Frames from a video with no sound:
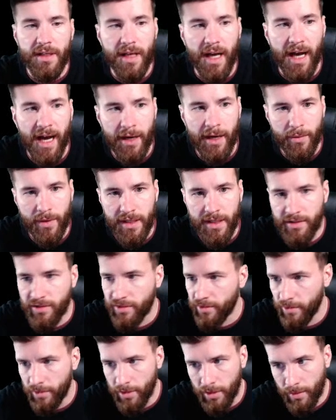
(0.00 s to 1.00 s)
High
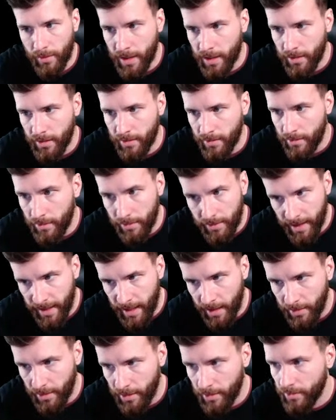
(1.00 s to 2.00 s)
rates, you don't want to take
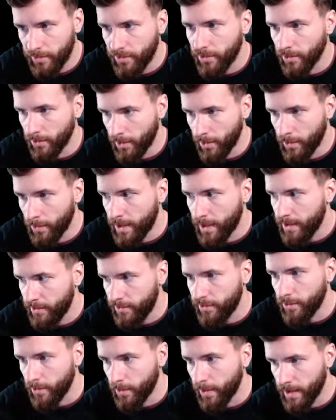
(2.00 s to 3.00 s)
out loans. Low
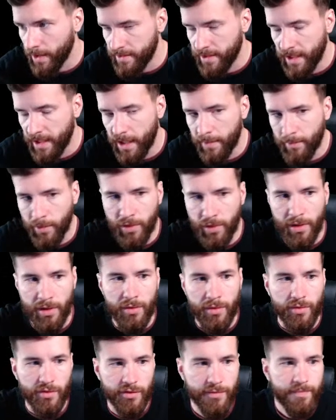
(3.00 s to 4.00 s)
rates, you want to take out more
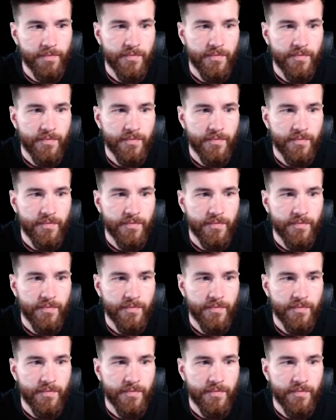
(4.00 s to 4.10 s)
loans.